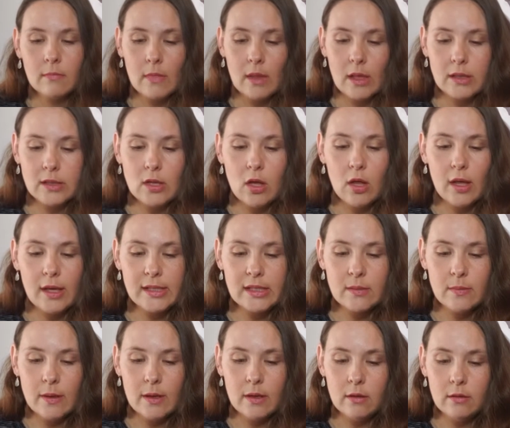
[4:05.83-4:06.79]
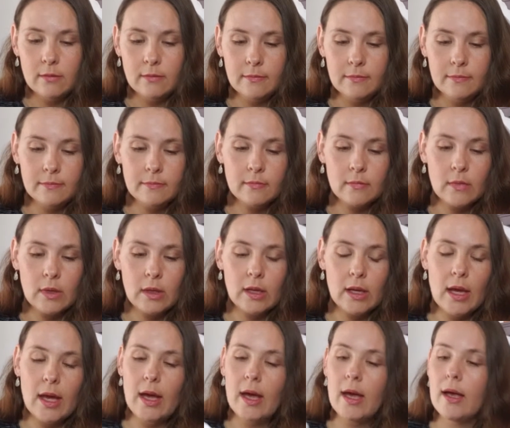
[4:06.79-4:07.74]
That's all I smell. And
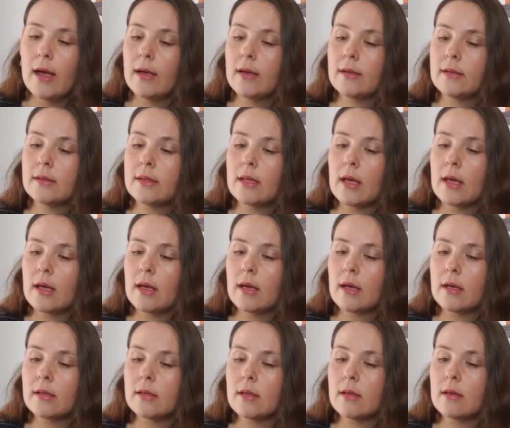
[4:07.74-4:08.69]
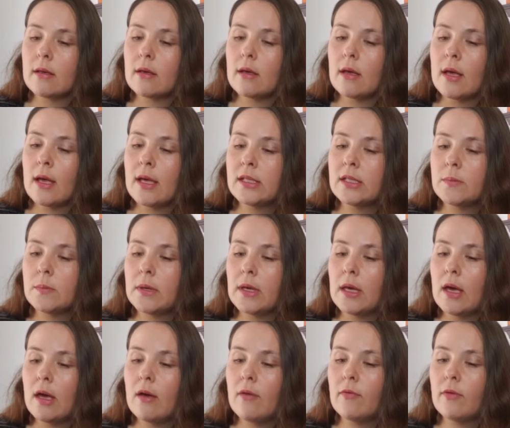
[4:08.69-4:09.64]
it has a
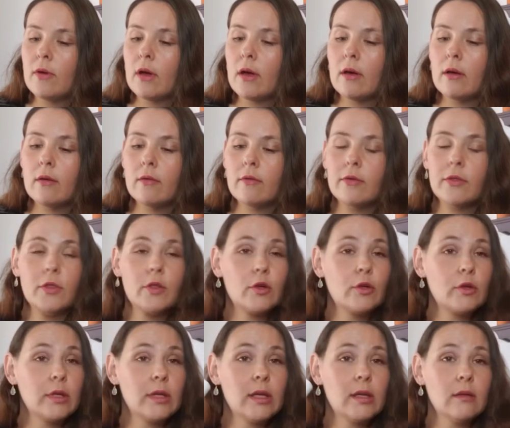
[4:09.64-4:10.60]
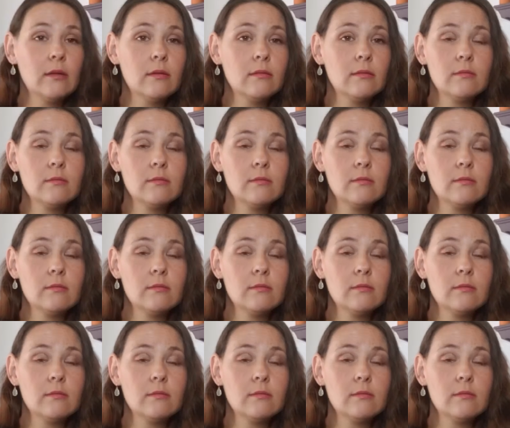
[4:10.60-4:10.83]
SPF of 30.